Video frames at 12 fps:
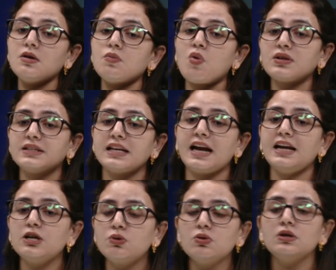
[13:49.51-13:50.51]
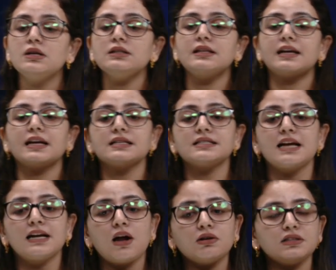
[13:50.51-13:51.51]
What they can do, they can
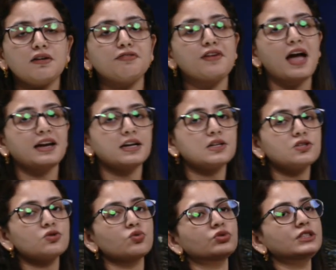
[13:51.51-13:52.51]
send out the pharynx to